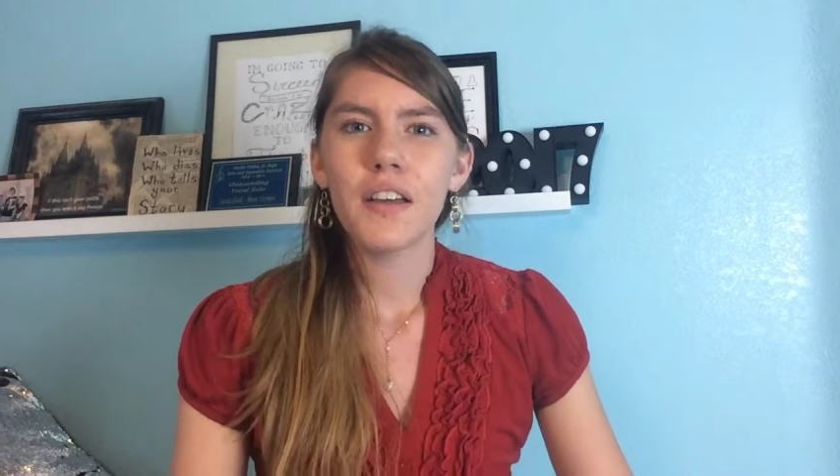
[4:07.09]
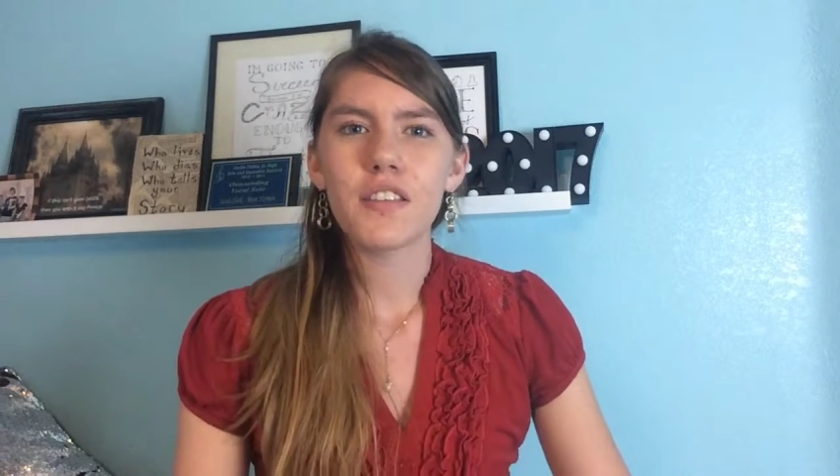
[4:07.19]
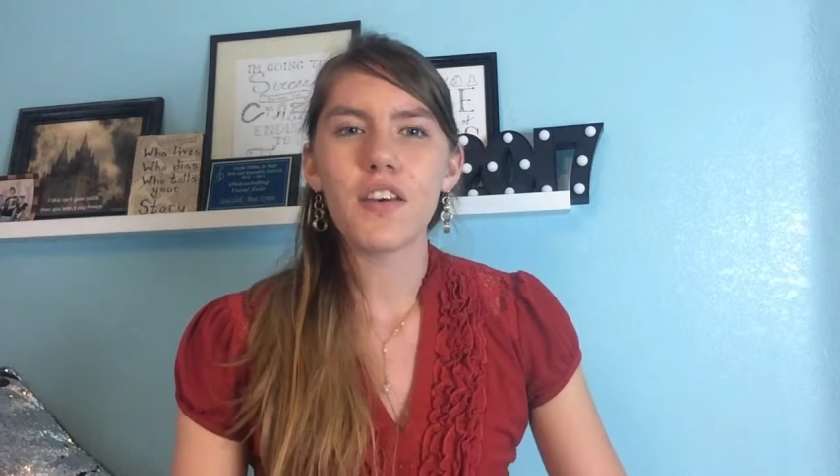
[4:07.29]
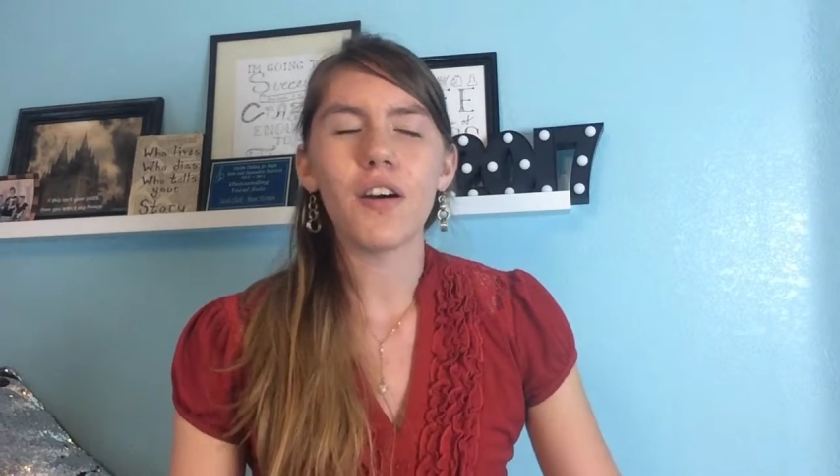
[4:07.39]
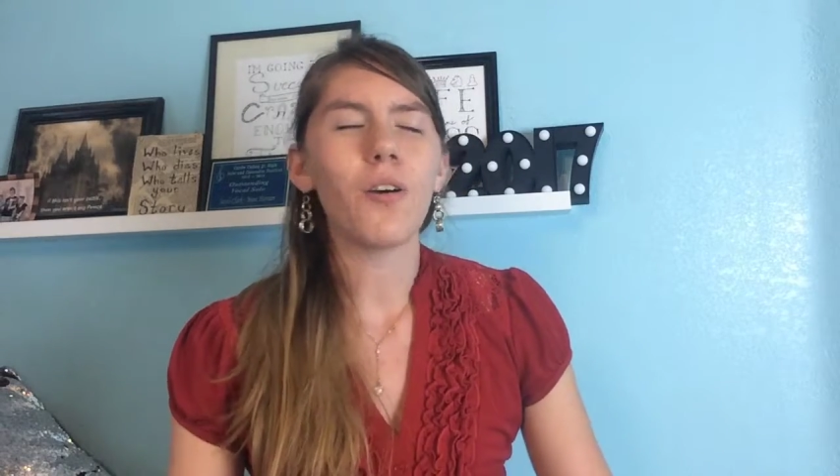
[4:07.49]

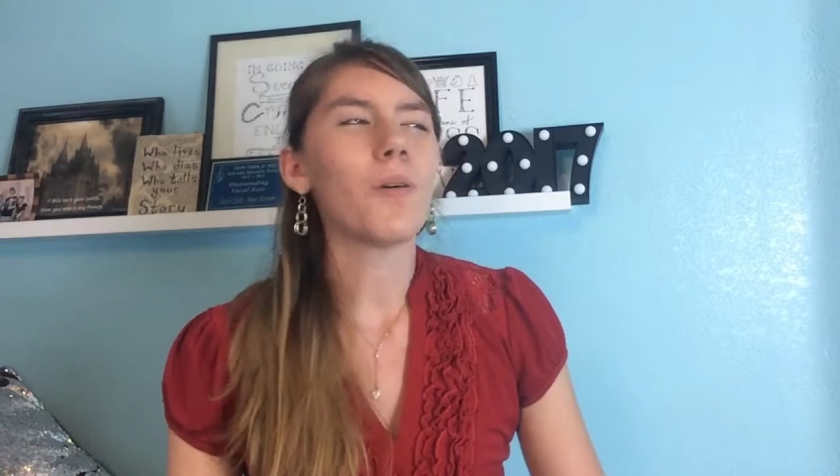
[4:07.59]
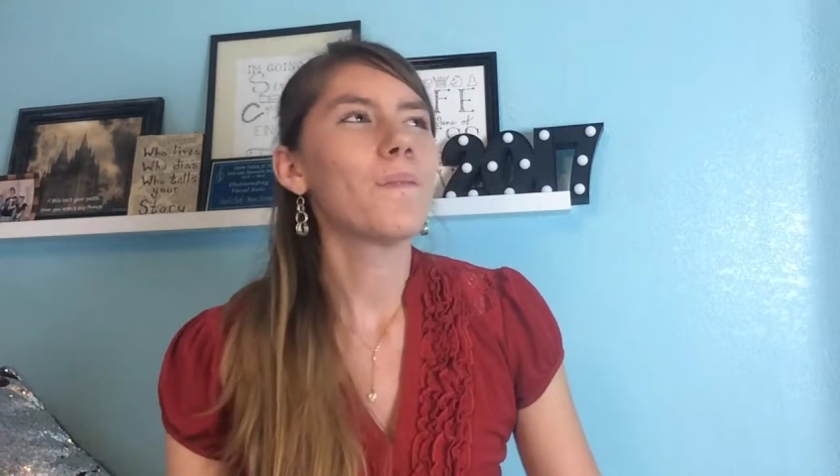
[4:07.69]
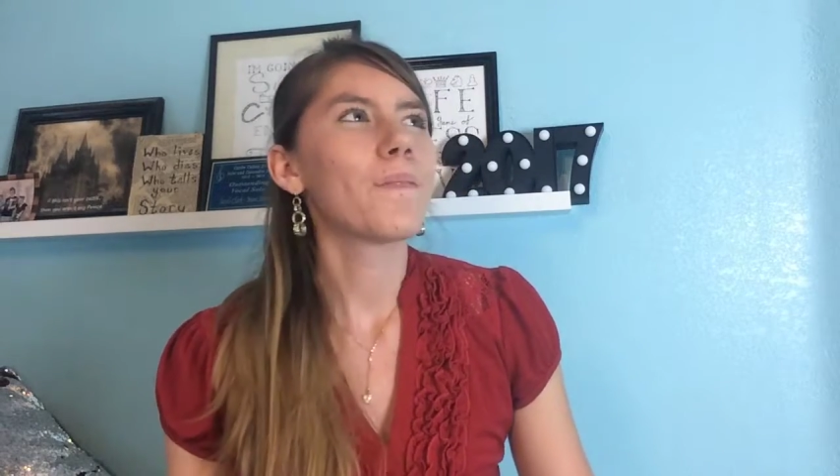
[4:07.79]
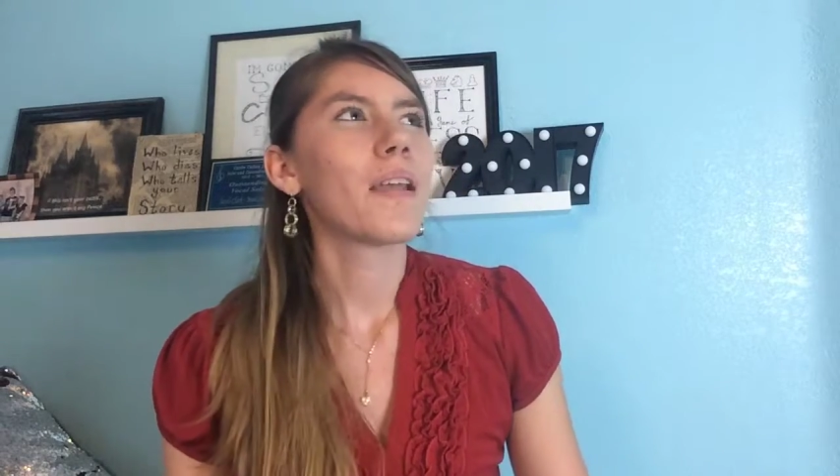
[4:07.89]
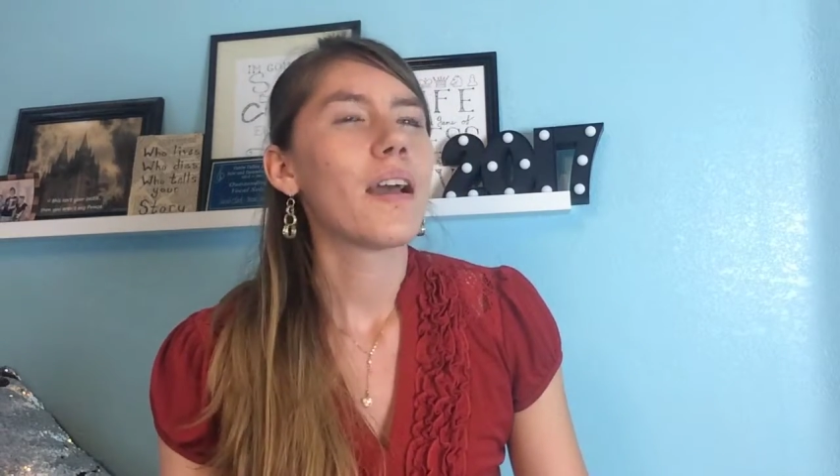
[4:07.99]
So
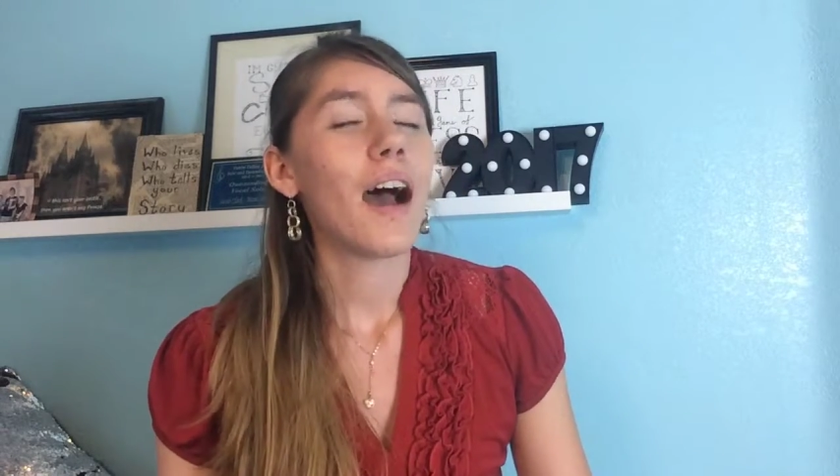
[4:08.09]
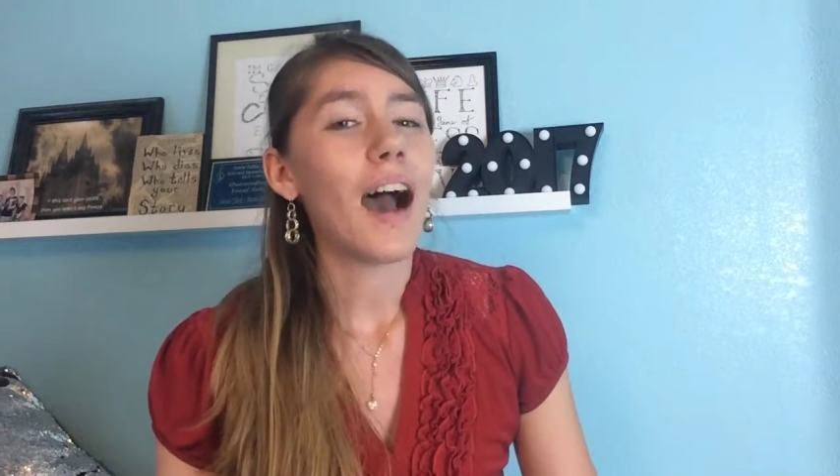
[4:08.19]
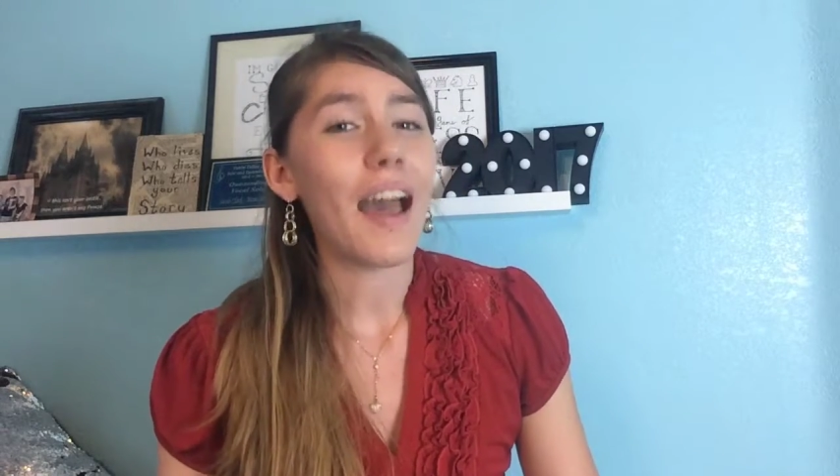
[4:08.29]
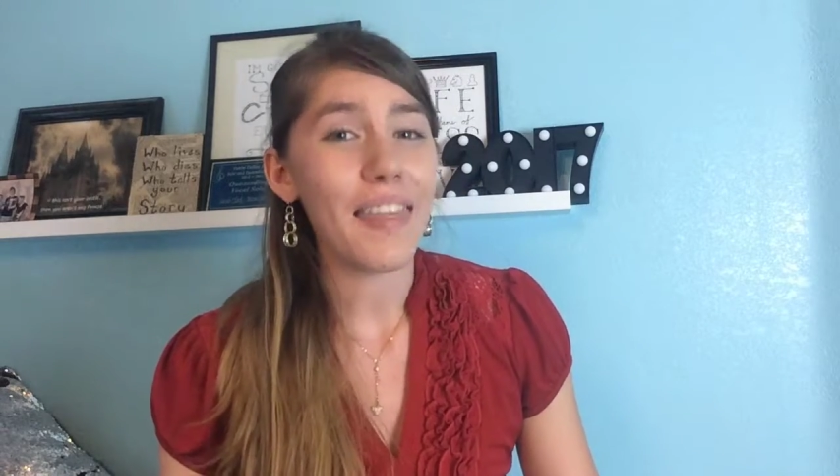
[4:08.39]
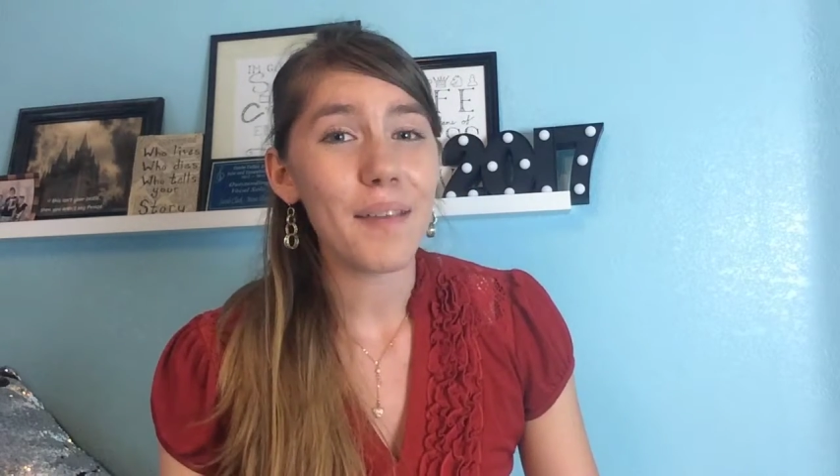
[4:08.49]

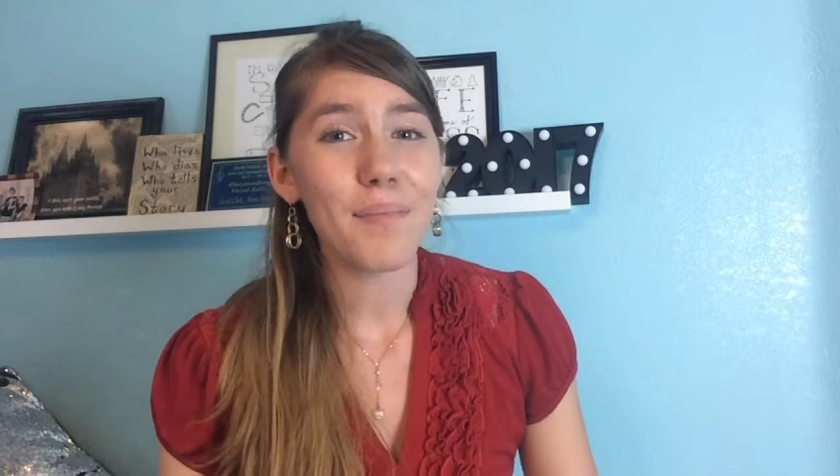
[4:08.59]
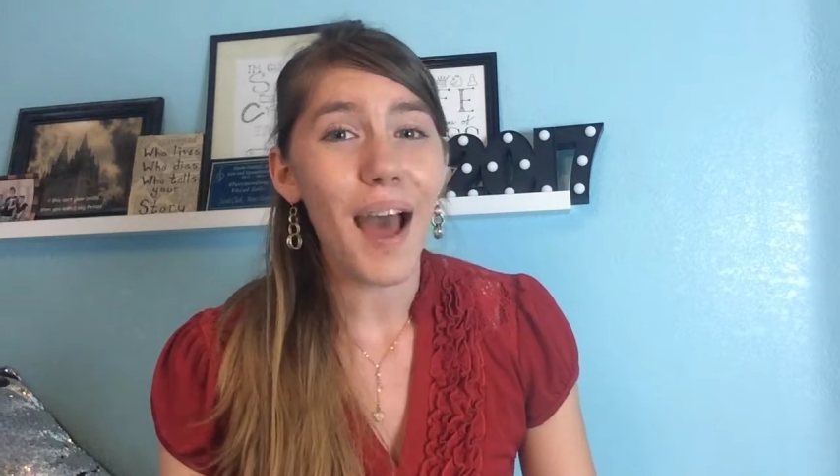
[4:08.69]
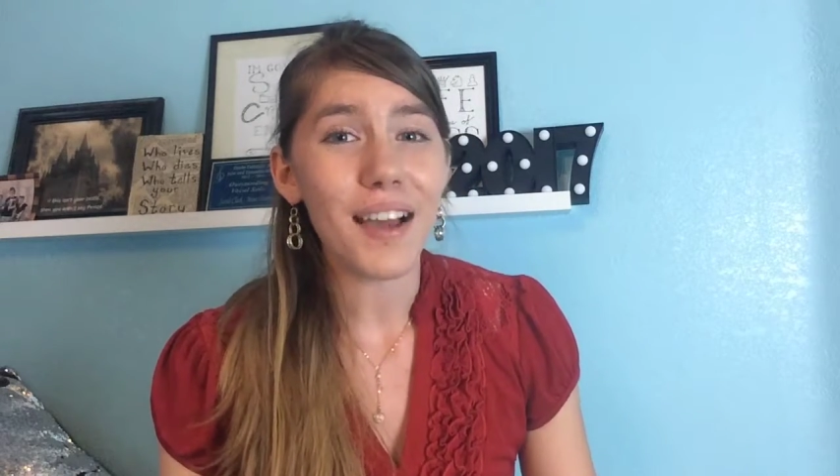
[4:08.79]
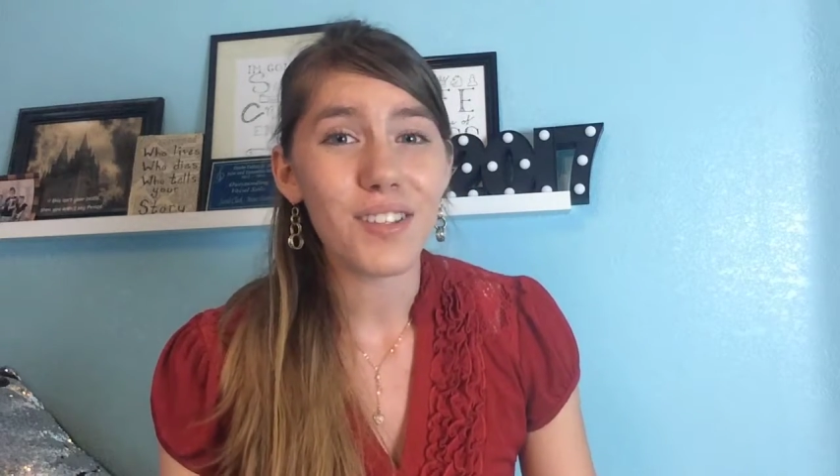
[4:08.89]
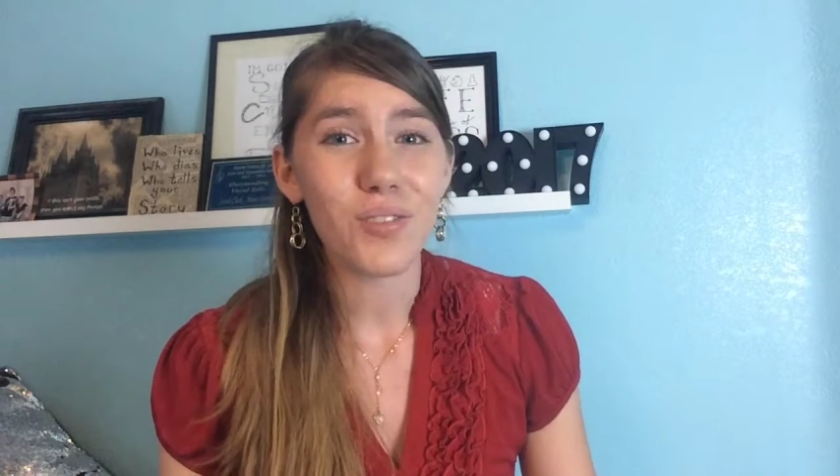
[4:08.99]
I think
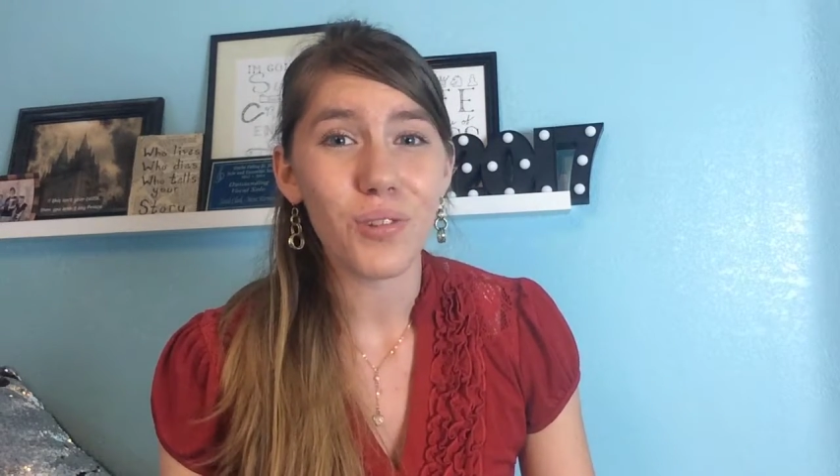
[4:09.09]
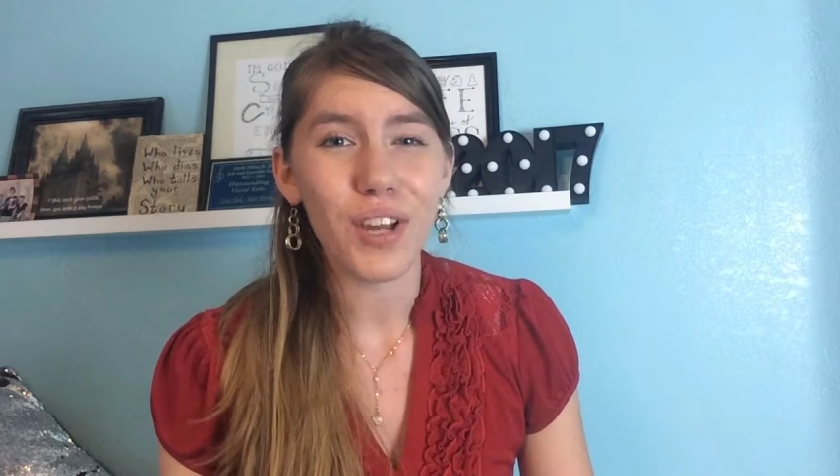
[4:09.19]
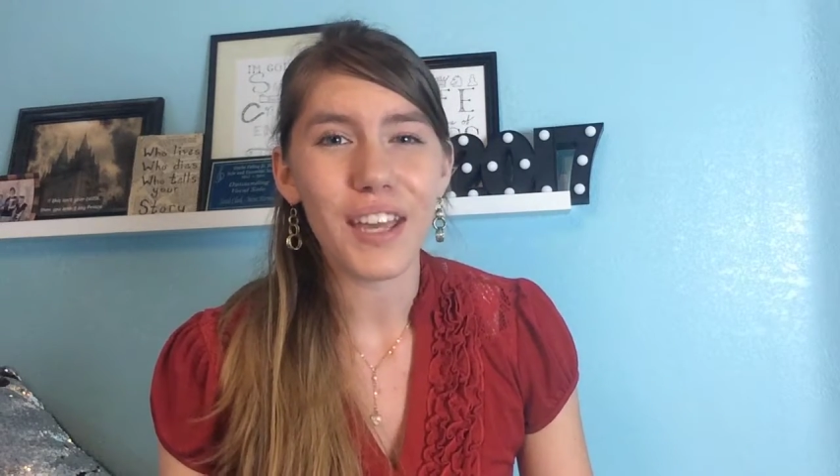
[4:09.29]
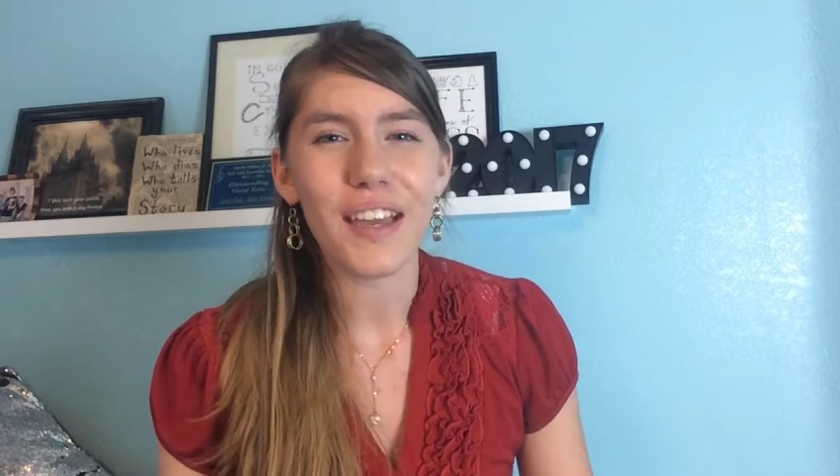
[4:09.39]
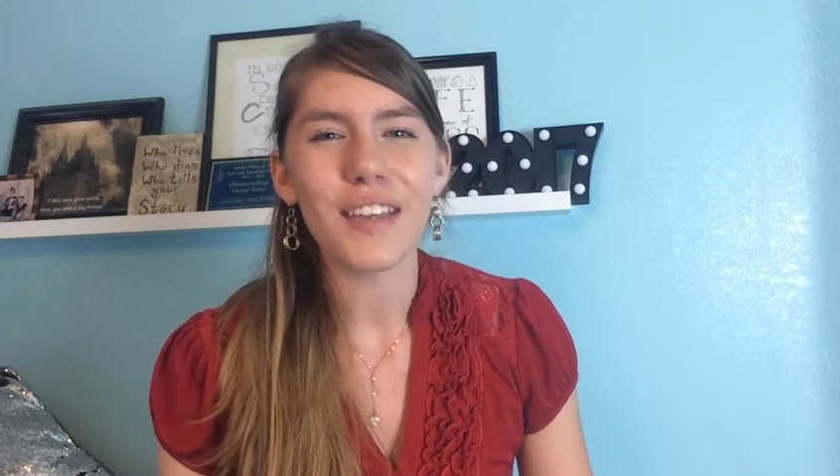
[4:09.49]
backstory